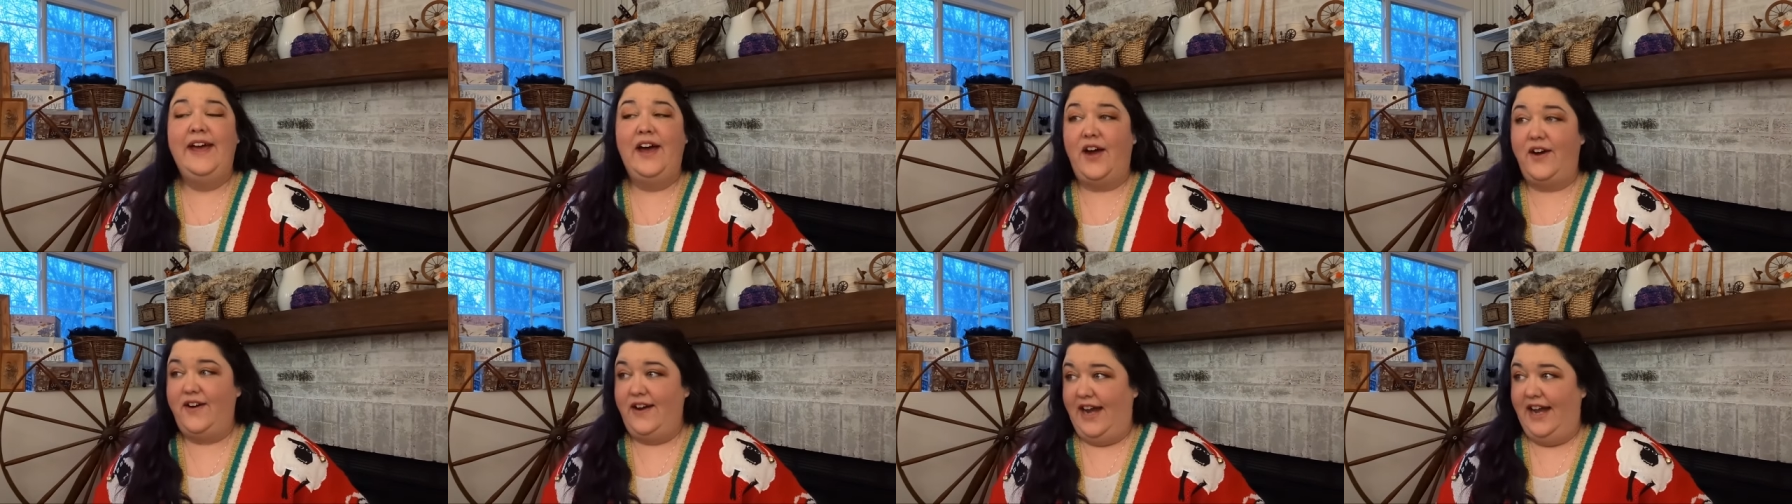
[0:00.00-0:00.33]

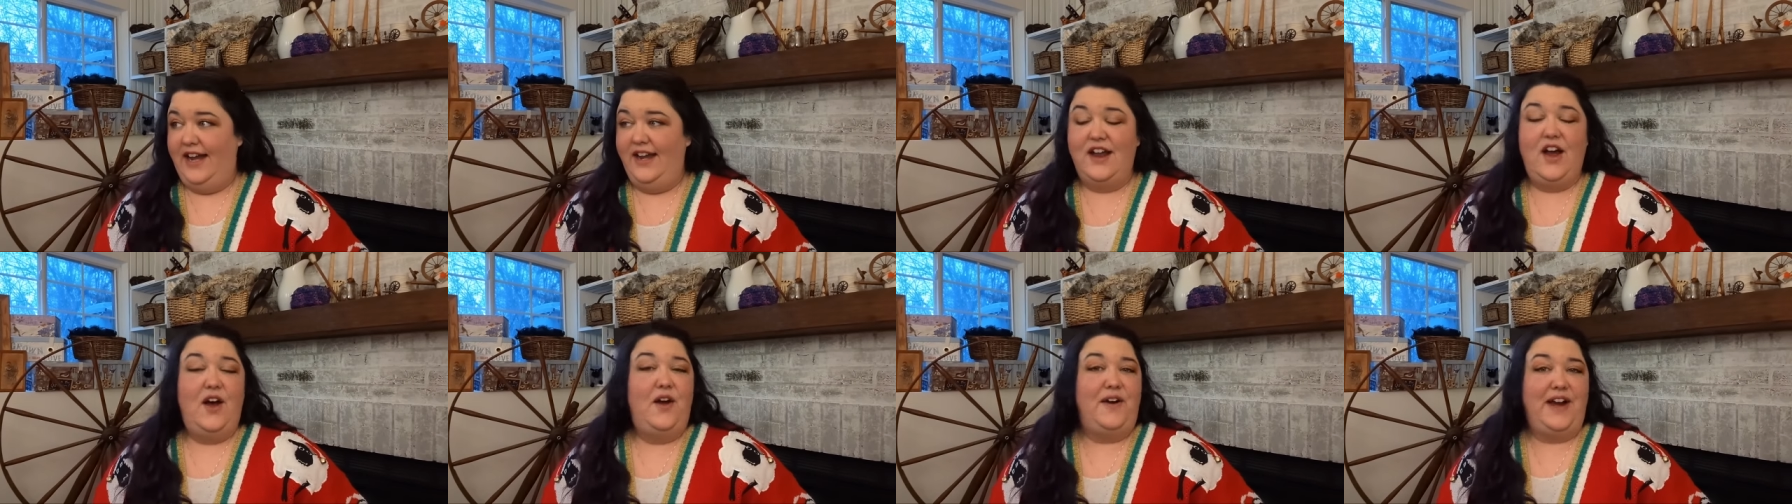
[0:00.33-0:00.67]
All right.
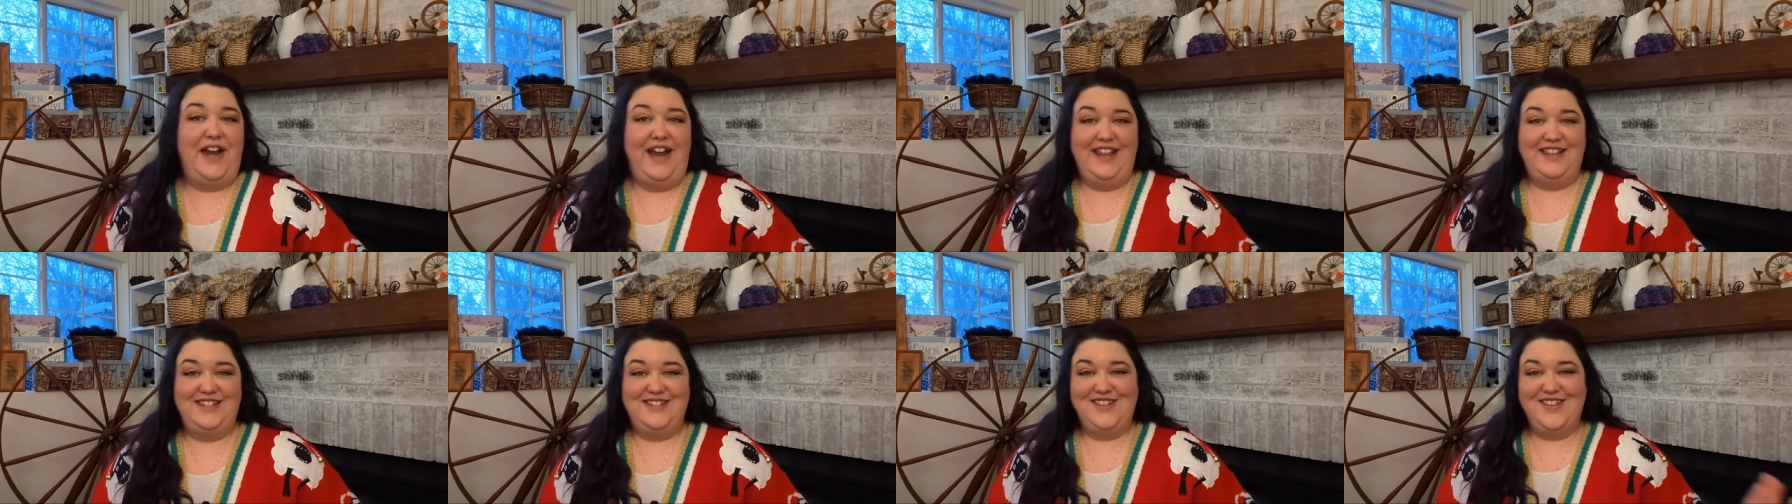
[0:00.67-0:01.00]
All
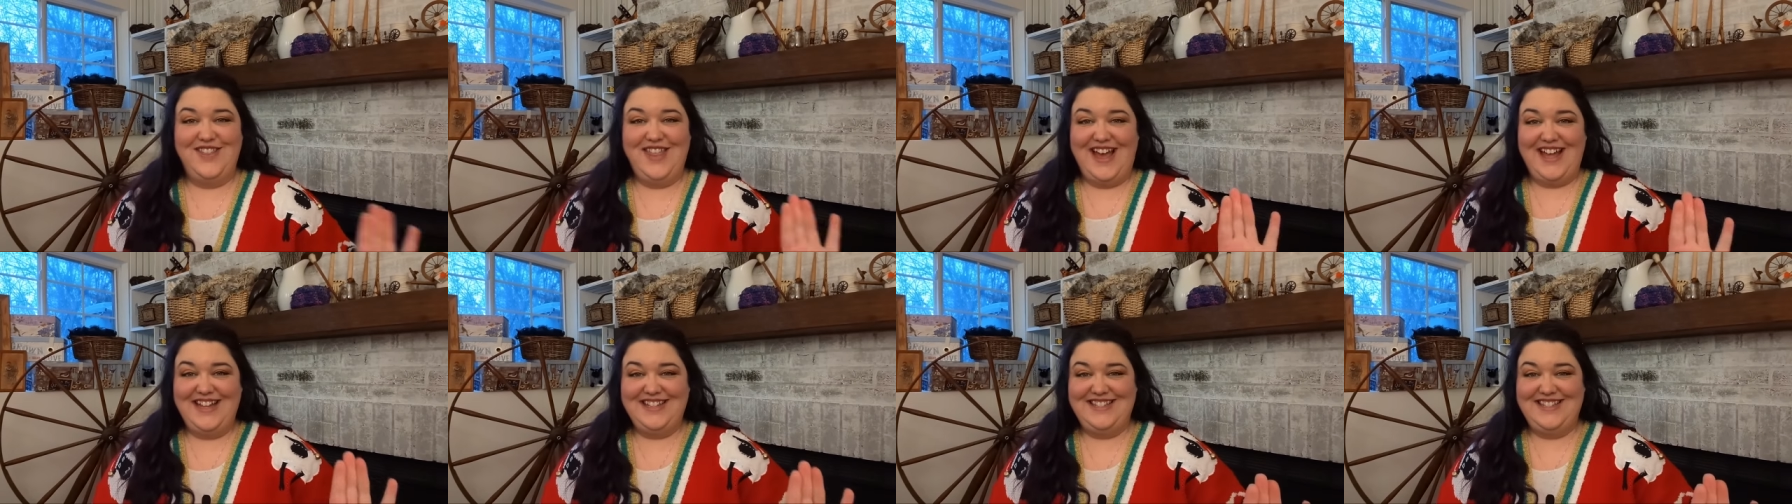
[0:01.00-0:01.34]
right. So
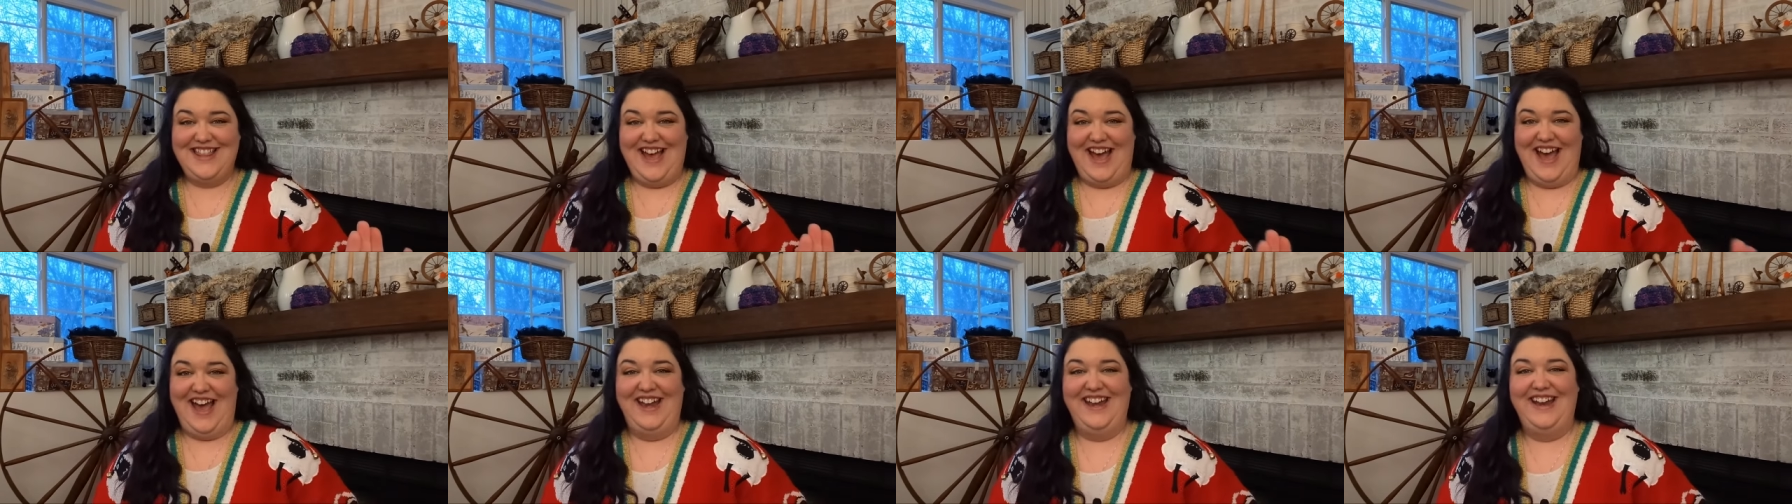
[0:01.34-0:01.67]
that's
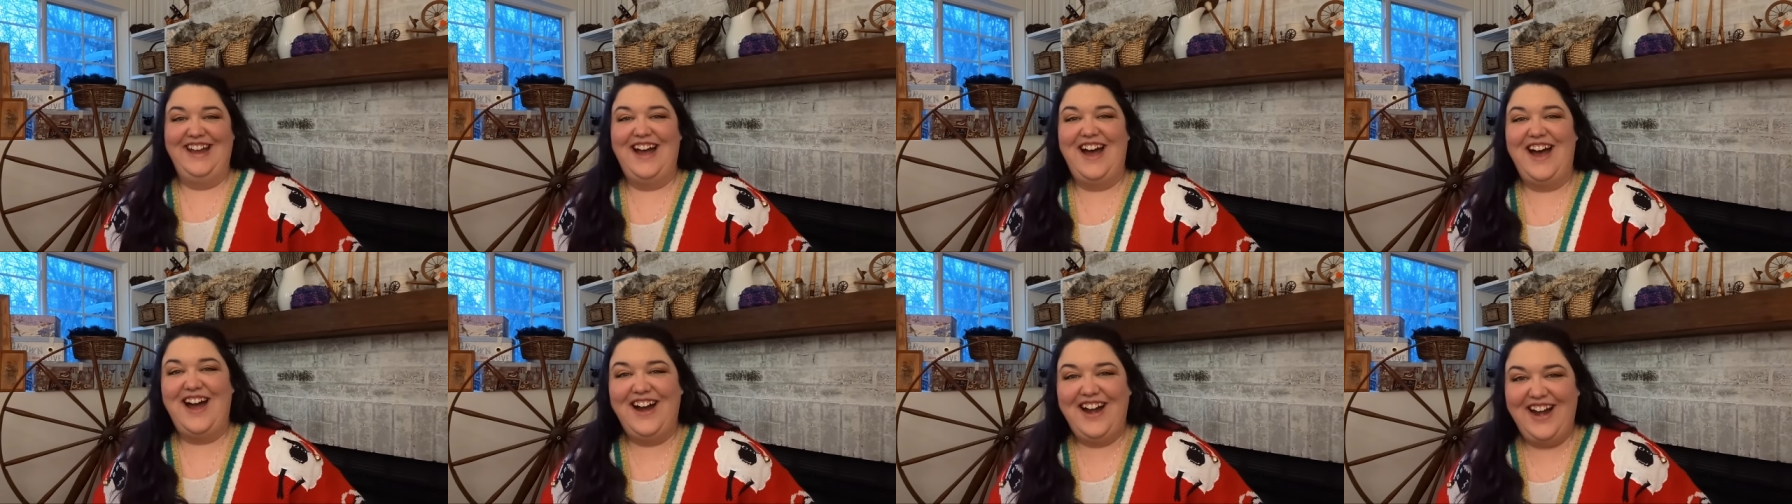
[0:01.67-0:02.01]
that.
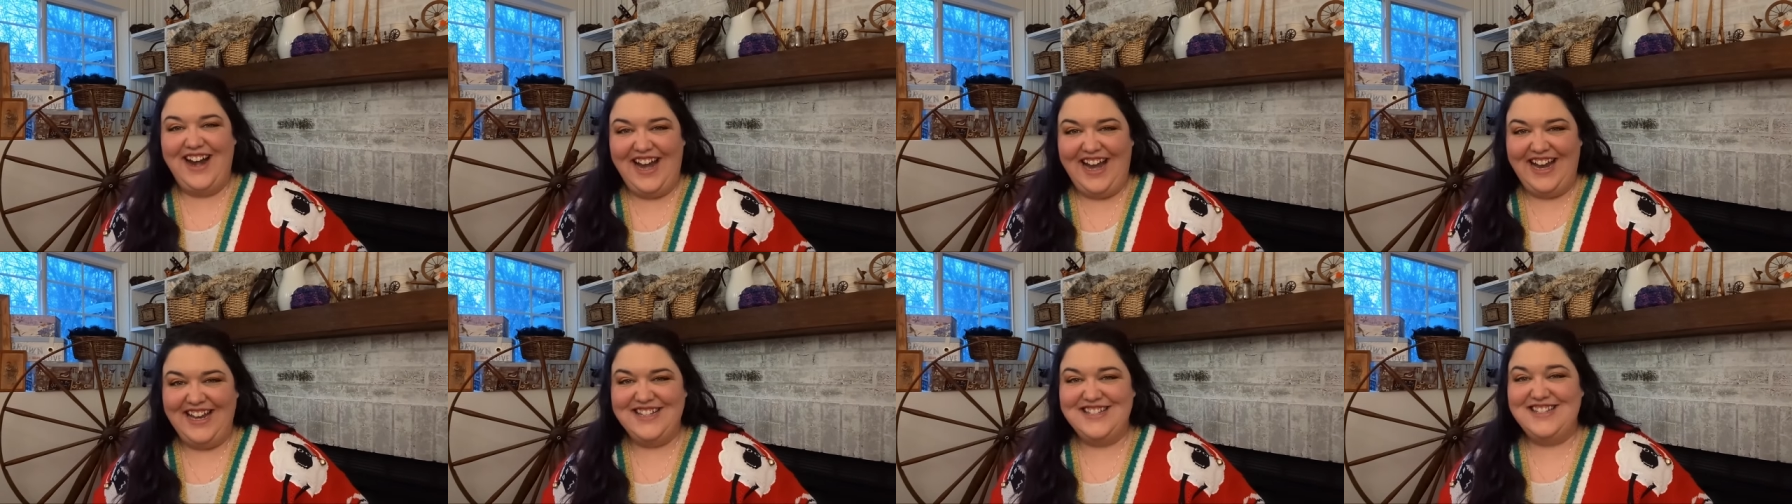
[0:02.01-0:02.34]
All
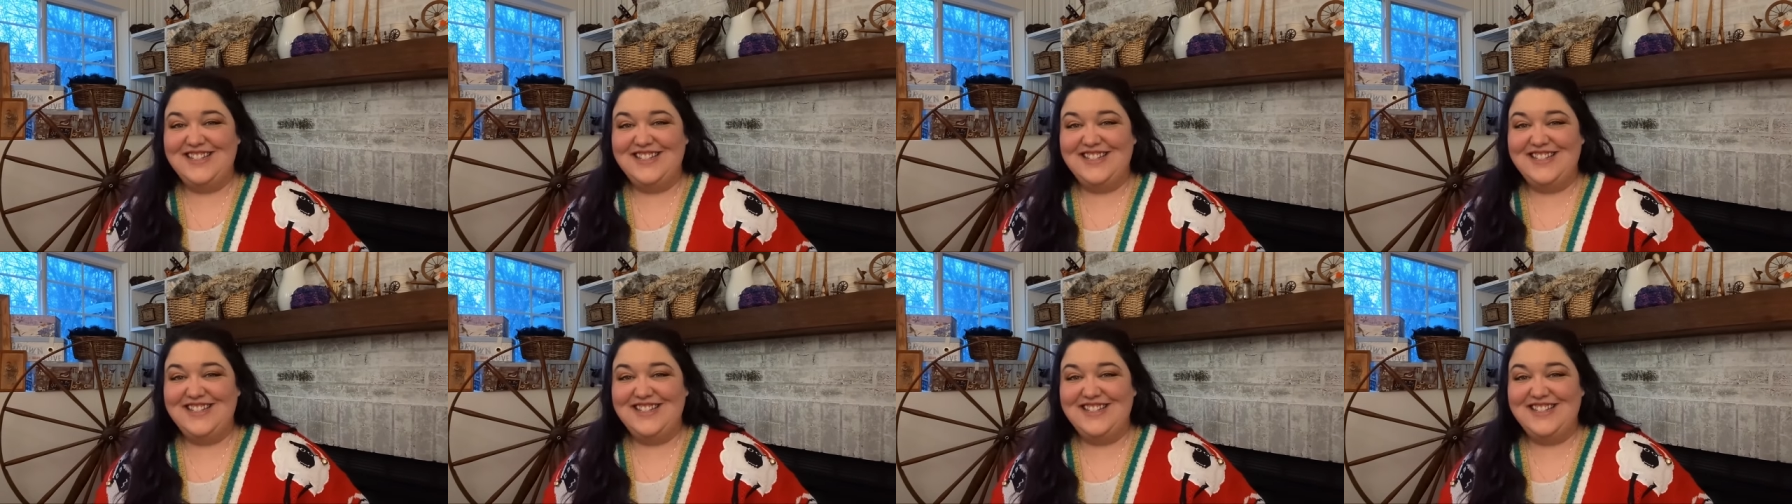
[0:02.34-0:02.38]
right.